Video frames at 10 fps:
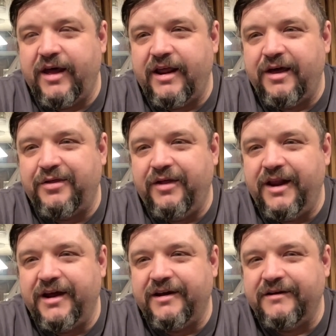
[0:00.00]
that
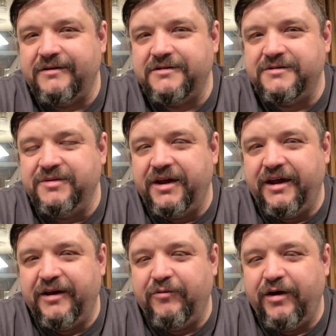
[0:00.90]
athletic to
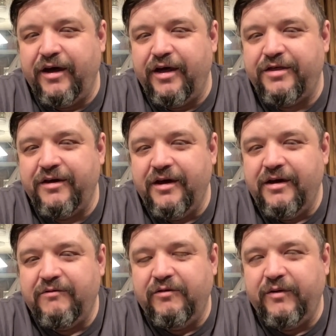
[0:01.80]
begin with.
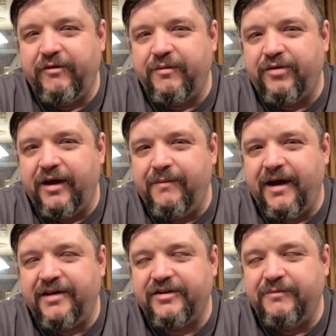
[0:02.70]
When we would play
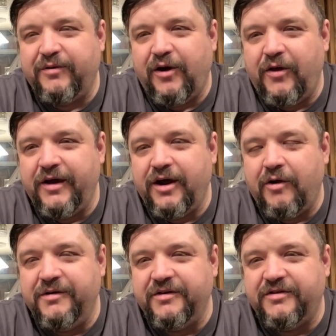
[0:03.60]
basketball, they'd
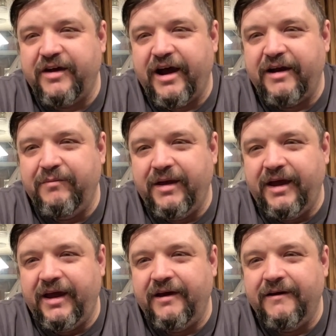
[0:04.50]
always assign
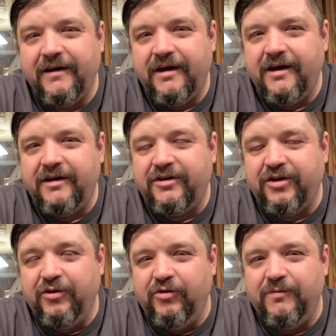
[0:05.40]
me
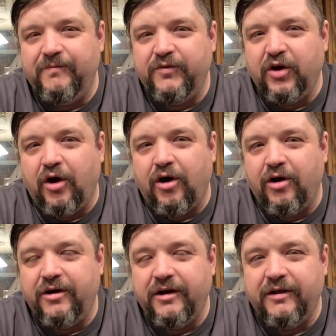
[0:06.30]
to
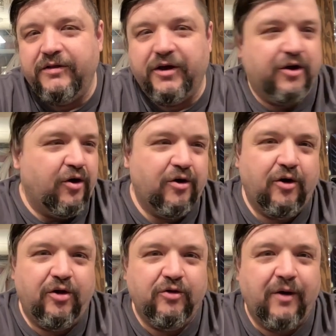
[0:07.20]
guard the
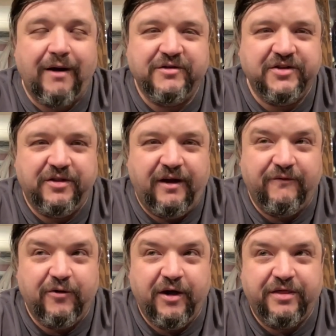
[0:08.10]
girl who I was in
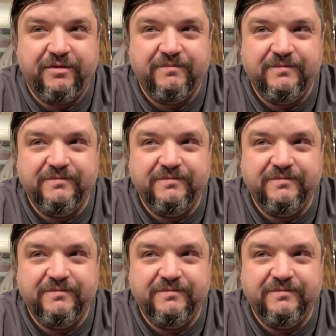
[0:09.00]
love with